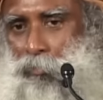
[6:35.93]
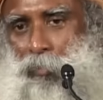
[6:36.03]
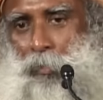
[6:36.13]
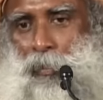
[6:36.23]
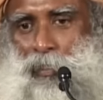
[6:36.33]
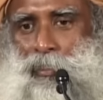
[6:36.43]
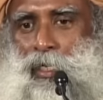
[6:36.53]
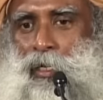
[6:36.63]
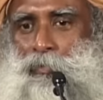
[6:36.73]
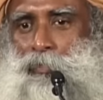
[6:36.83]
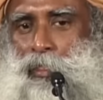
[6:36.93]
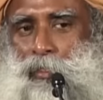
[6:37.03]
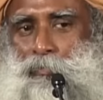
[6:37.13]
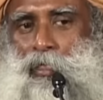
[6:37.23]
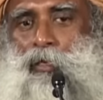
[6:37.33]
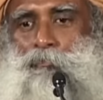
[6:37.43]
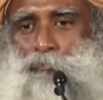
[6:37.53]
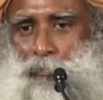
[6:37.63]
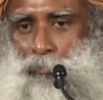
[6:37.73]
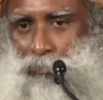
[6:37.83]
but by the time they become
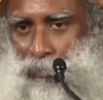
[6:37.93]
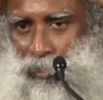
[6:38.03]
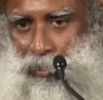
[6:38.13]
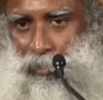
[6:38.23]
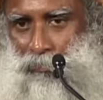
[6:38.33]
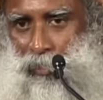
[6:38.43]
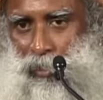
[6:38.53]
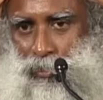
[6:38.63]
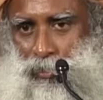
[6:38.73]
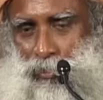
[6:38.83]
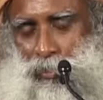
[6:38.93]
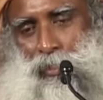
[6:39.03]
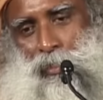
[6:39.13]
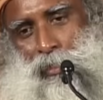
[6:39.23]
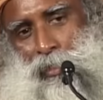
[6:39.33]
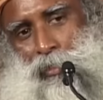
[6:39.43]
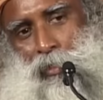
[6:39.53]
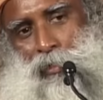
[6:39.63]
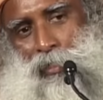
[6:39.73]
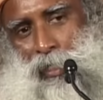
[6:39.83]
4 years of age, it
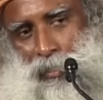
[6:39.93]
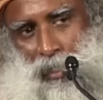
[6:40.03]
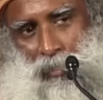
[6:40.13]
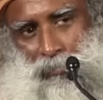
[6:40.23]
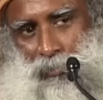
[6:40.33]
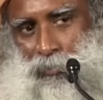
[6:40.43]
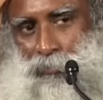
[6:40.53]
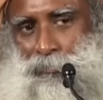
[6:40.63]
all dies out.